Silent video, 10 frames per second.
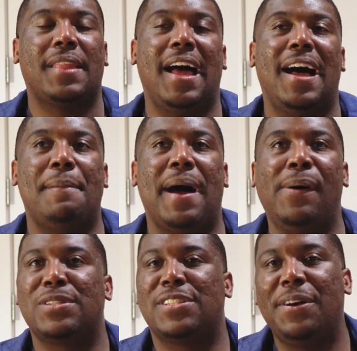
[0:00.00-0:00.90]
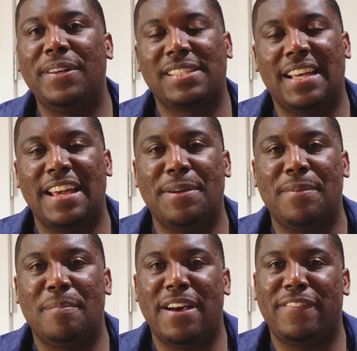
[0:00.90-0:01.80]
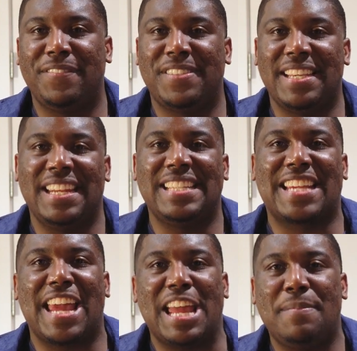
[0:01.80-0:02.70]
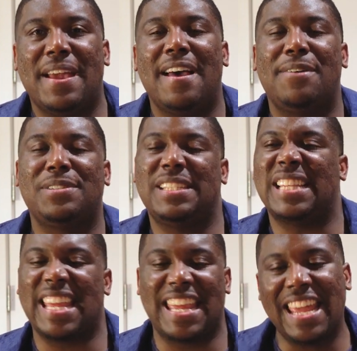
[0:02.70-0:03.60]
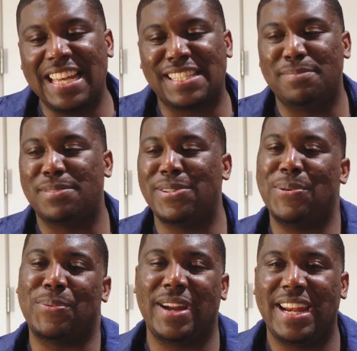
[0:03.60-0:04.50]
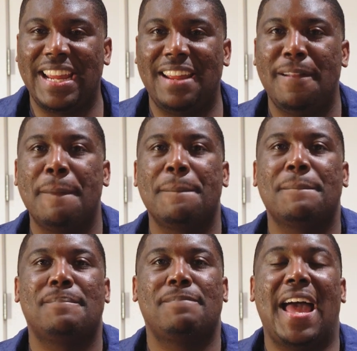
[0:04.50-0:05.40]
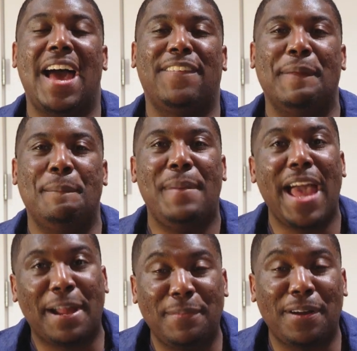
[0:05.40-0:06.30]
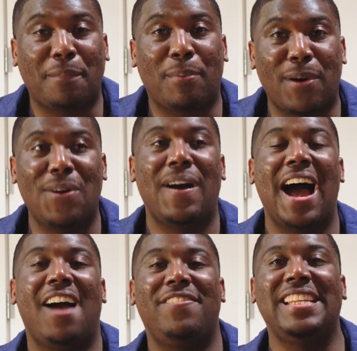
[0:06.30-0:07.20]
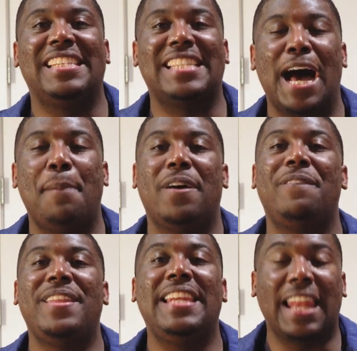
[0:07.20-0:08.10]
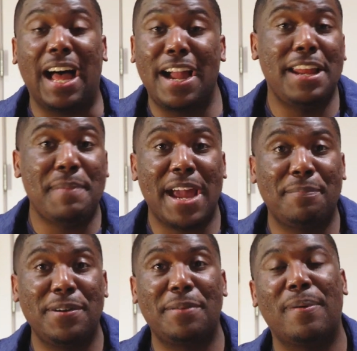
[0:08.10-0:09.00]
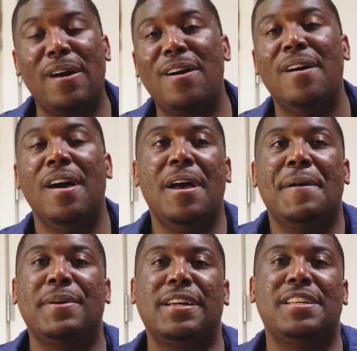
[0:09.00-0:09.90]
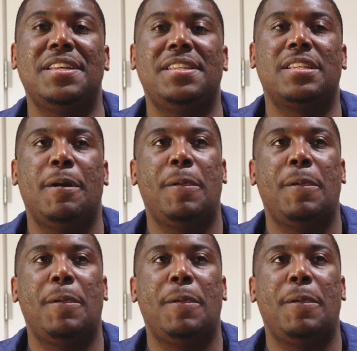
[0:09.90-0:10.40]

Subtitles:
I was so excited when my 15-inch came in. I was just like, yes, I'm so ready. I have a MacBook Pro. I have the top of the line MacBook Pro because